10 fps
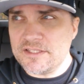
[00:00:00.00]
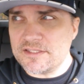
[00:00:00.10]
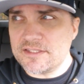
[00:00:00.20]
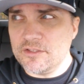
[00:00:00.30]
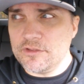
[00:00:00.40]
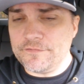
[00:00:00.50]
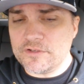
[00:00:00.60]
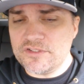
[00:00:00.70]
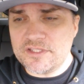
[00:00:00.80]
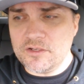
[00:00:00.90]
Is it still the
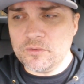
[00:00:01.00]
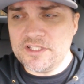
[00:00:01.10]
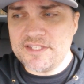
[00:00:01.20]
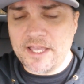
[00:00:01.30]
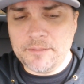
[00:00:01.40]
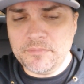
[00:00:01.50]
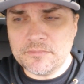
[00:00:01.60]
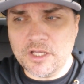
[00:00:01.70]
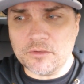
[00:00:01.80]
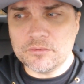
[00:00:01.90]
first and only time?
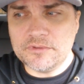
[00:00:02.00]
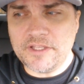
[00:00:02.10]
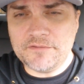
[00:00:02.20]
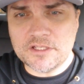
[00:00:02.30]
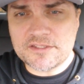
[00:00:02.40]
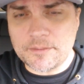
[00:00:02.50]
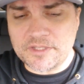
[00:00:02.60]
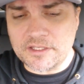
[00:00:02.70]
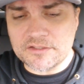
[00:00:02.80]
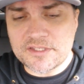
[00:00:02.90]
No, they've done
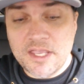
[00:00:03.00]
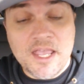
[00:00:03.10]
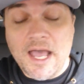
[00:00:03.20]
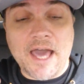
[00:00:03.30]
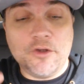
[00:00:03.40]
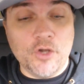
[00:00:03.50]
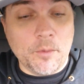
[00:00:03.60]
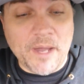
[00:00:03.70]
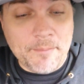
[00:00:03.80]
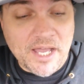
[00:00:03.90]
something else. I don't
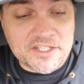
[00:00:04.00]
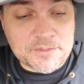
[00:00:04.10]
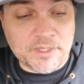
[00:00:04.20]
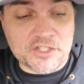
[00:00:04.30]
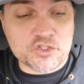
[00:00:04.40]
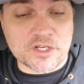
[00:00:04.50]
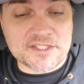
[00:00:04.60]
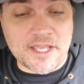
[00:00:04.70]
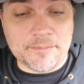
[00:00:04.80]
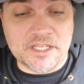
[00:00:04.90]
know. My mind is playing
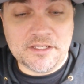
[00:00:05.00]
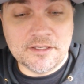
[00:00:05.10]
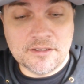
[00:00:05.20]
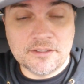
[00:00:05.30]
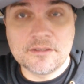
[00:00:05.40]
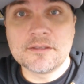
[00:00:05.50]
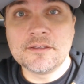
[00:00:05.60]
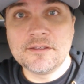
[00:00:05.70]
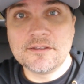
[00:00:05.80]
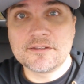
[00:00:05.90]
tricks on me.
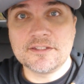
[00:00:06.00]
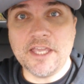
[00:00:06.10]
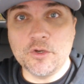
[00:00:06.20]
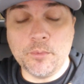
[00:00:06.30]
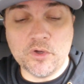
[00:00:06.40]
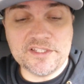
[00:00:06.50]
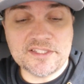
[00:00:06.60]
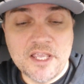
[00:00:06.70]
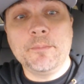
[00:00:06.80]
Ghetto boys.